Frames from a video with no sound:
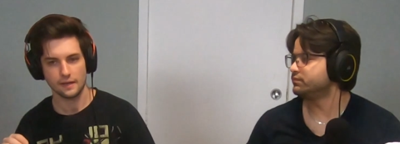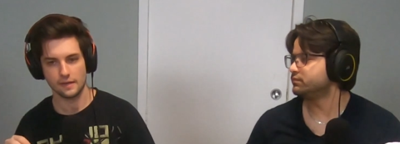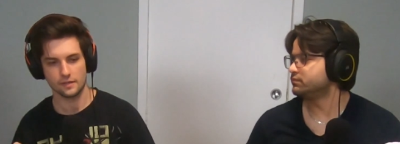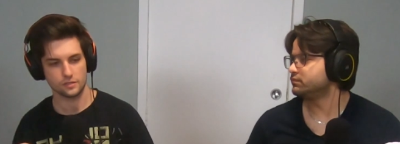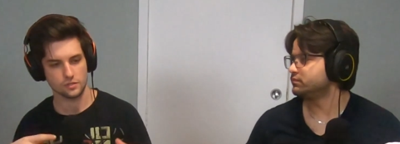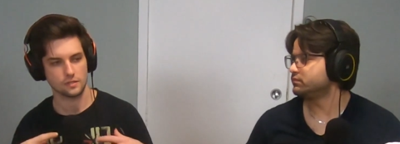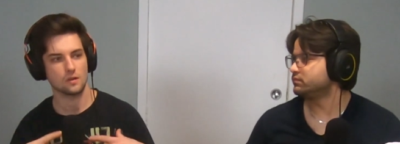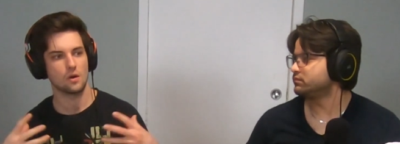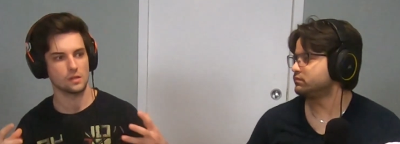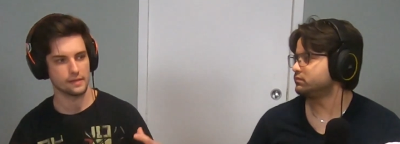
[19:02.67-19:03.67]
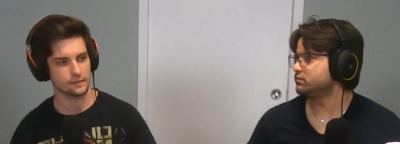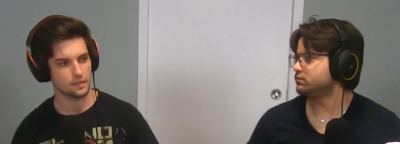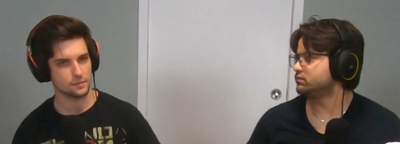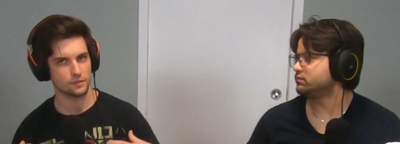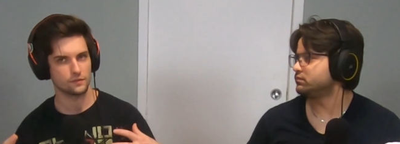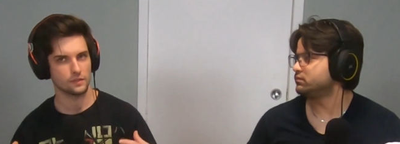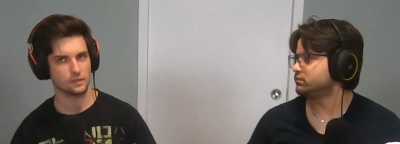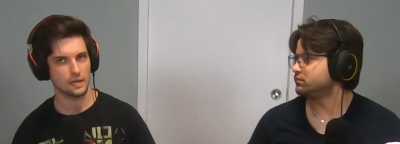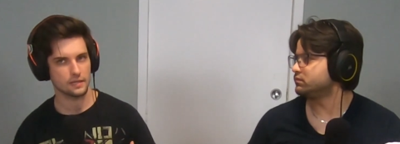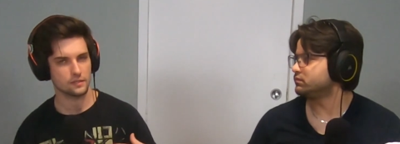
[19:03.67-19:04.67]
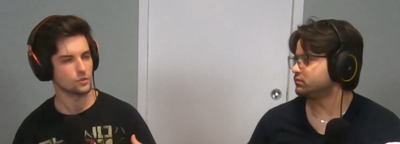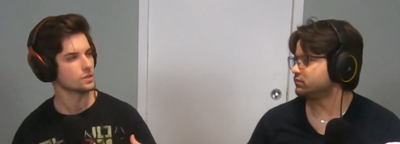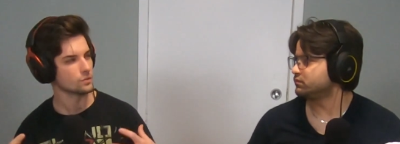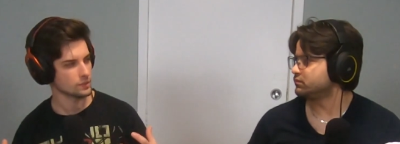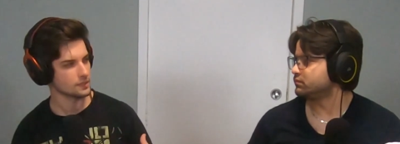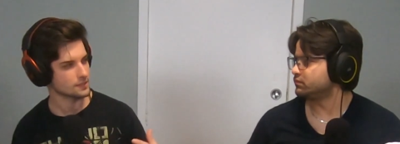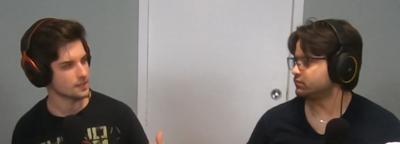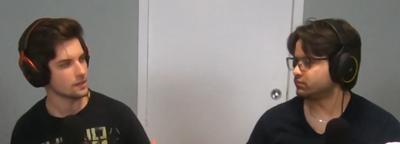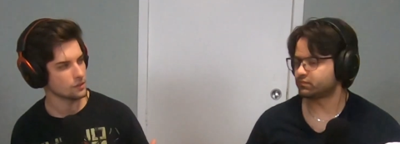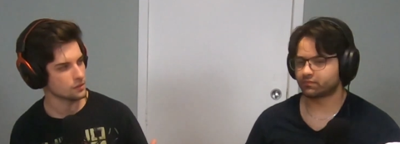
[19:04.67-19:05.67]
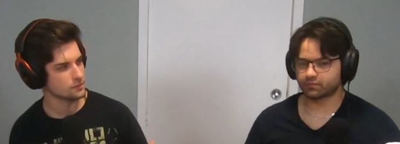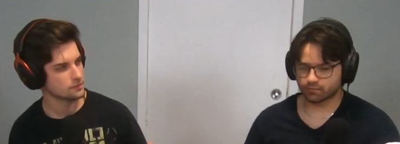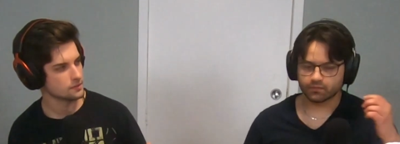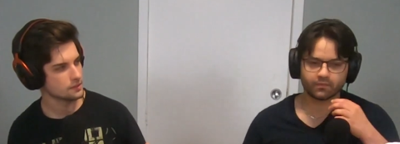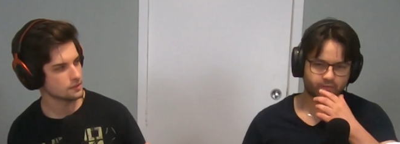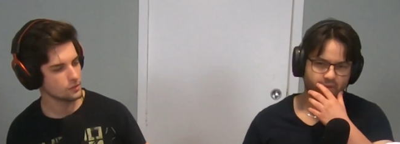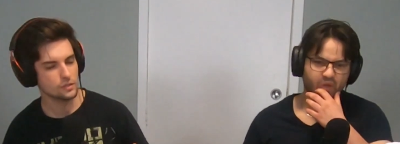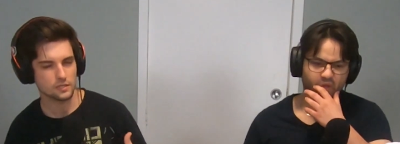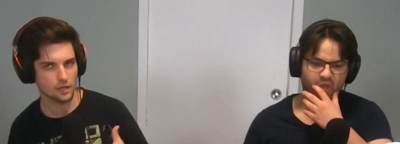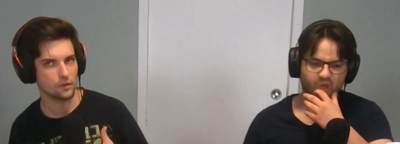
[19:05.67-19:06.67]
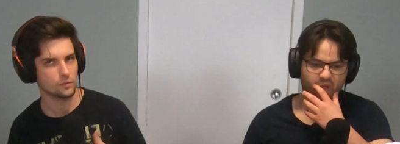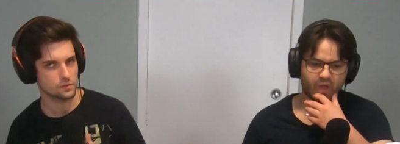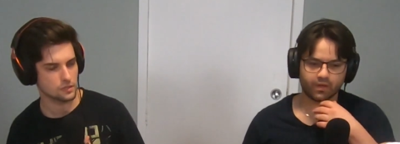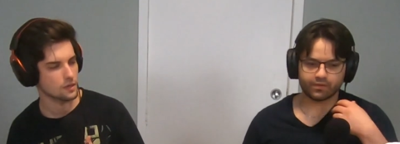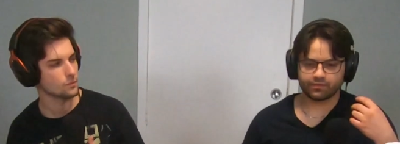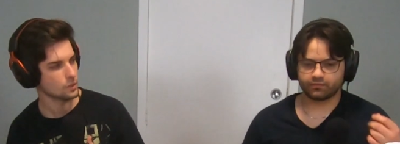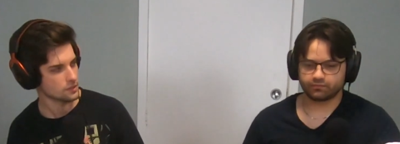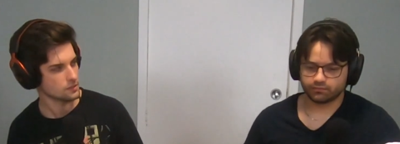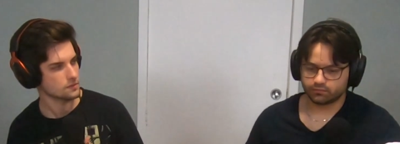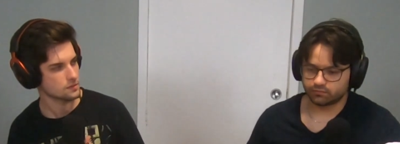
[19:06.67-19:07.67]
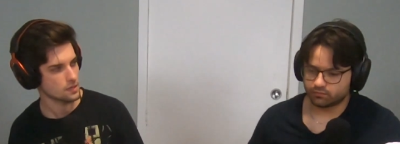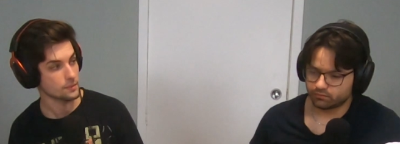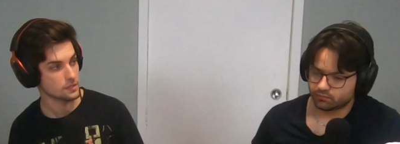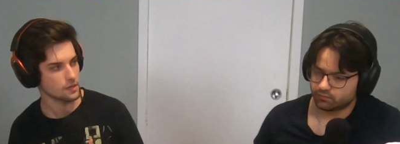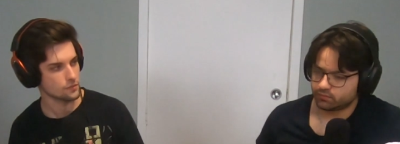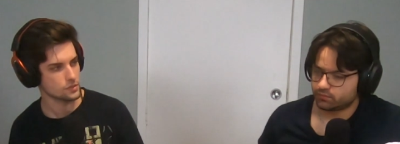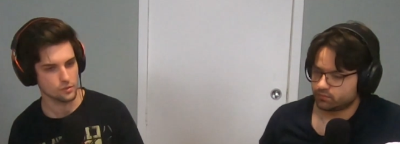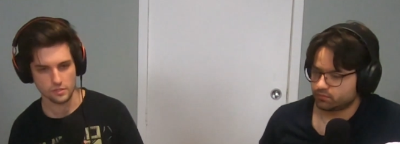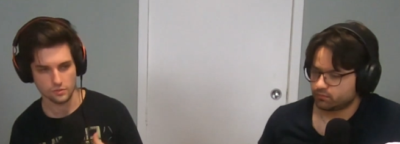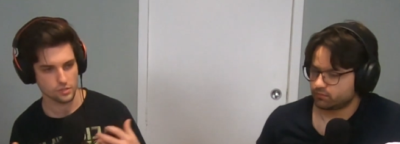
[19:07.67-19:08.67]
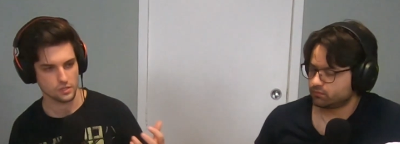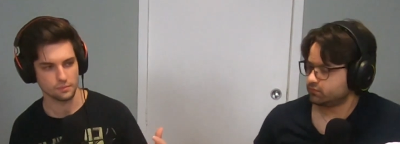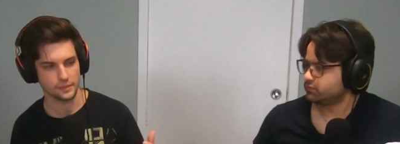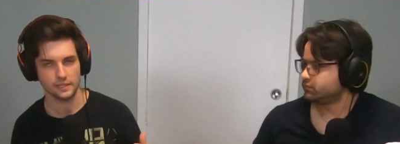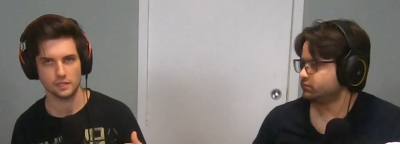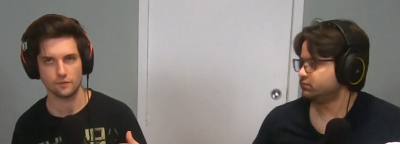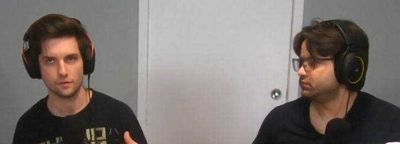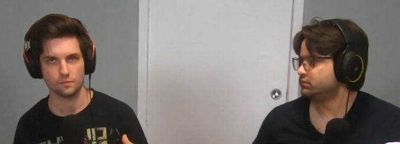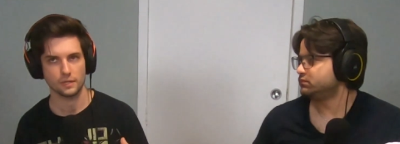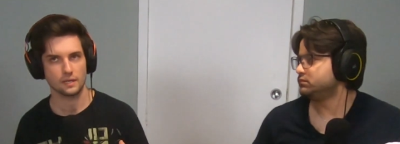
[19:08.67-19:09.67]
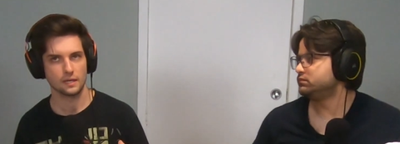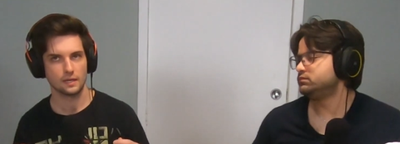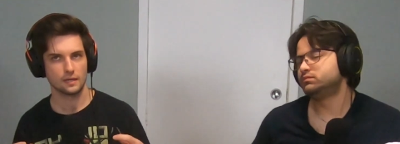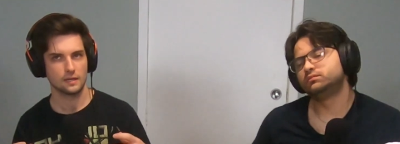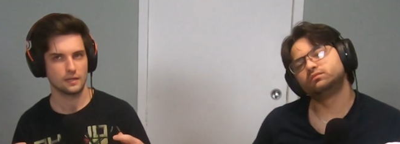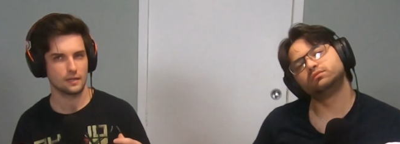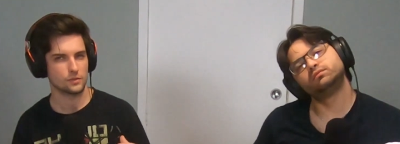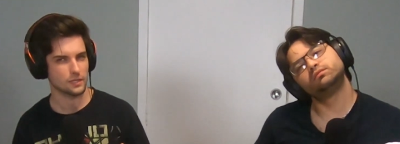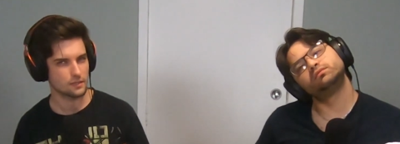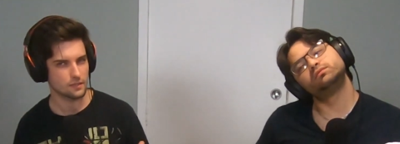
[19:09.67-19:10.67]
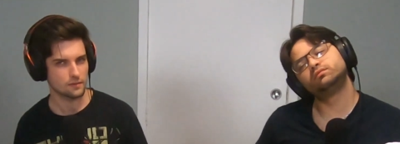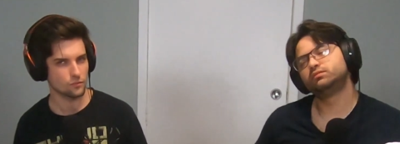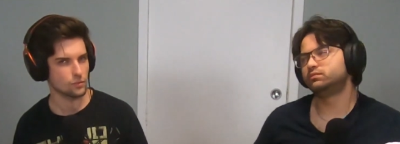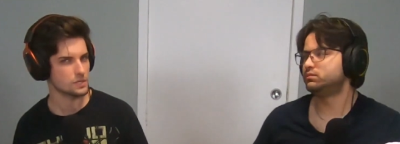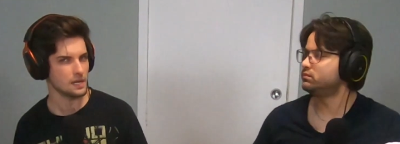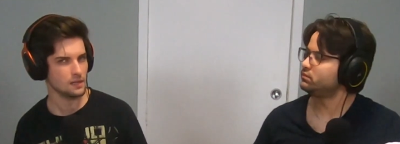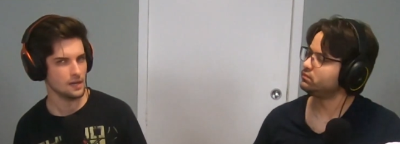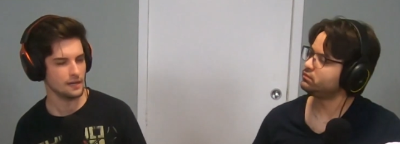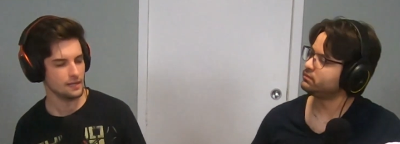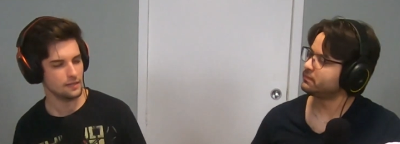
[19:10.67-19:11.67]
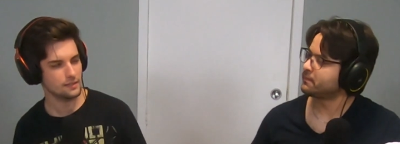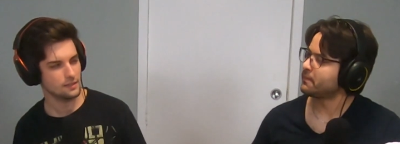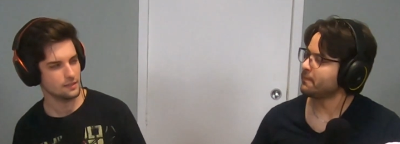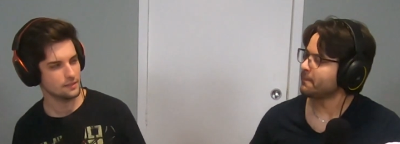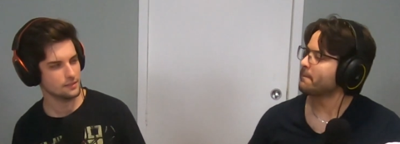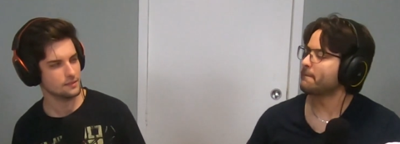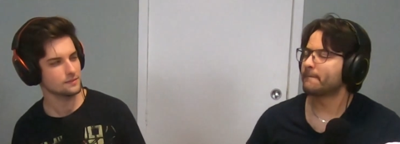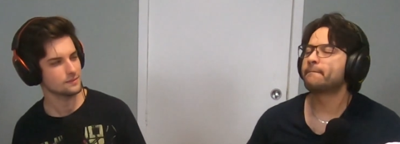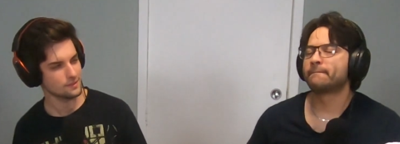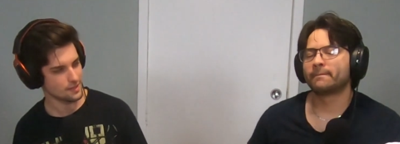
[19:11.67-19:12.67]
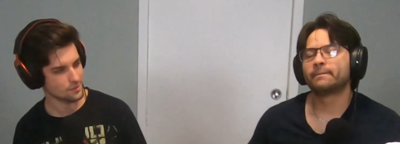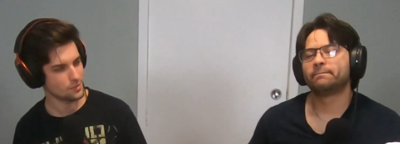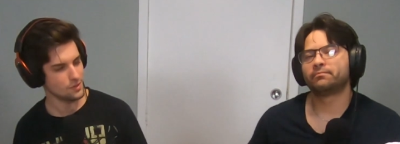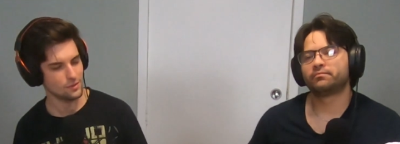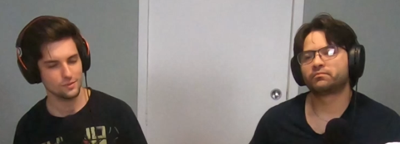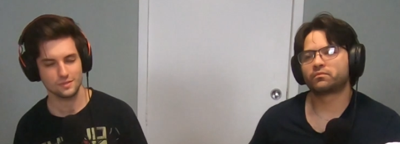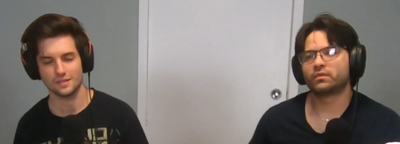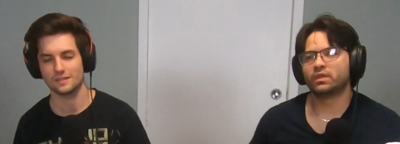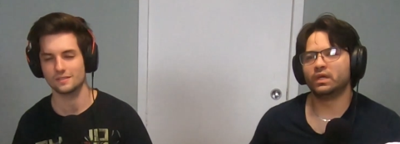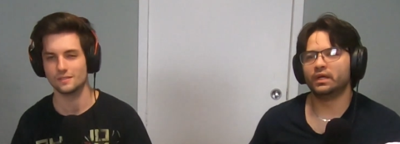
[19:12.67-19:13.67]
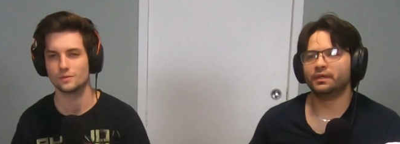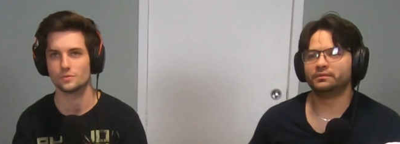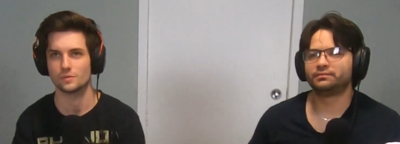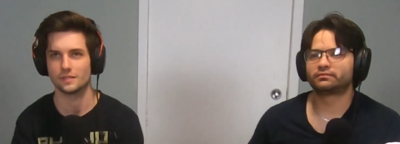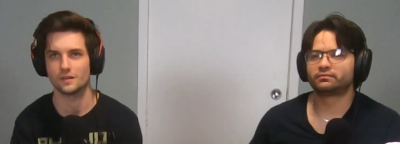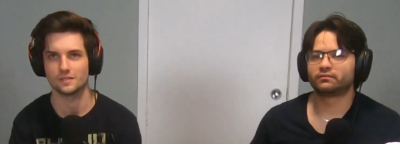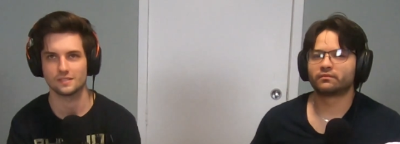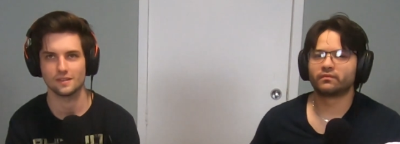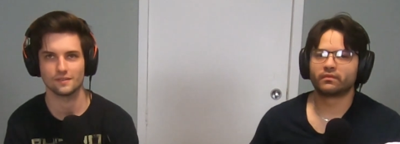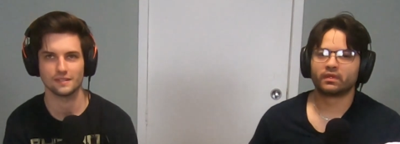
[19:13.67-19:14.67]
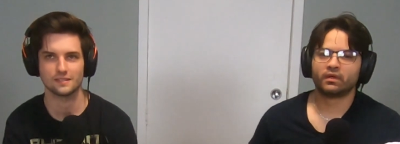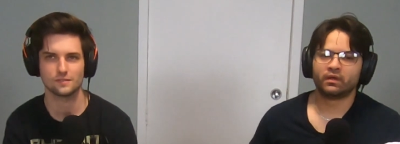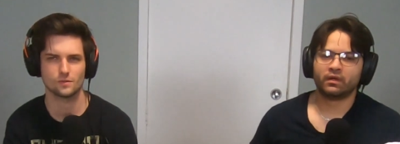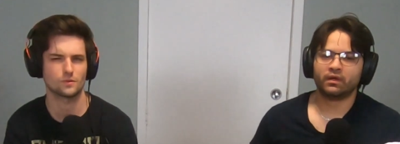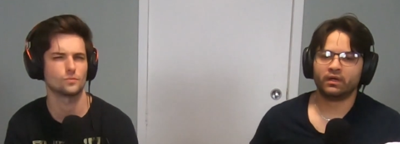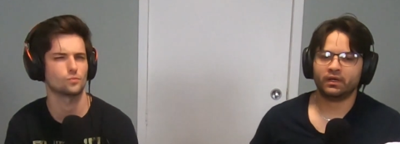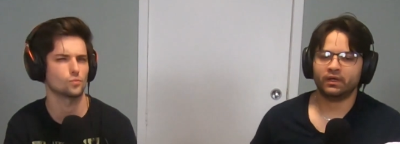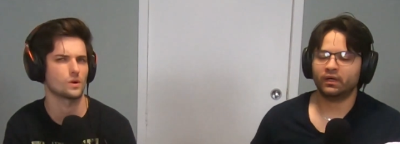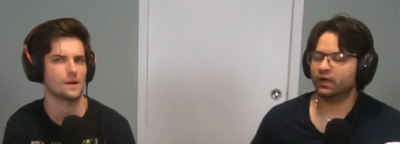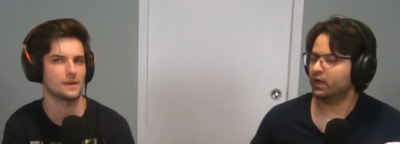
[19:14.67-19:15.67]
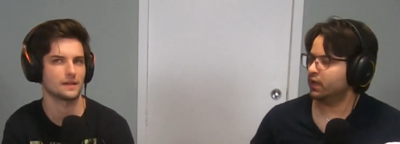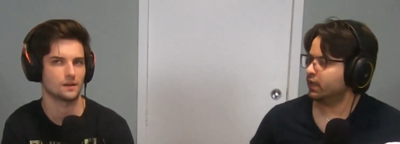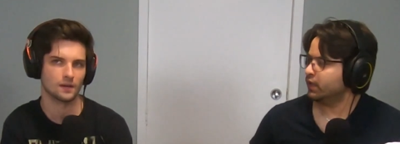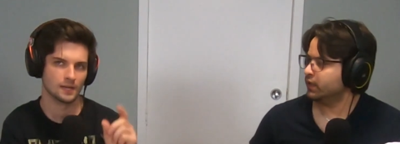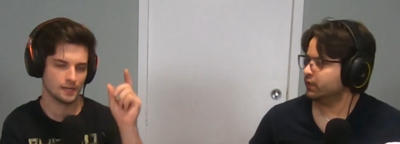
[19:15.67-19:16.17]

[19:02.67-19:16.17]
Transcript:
Speaker 1: and it just all added up to feel like you couldn't really tell you could tell some what some of the stuff was new because it was just completely different but it was like did was that line added in like post I, yeah. it was really hard to tell and that's sort of where i'm at here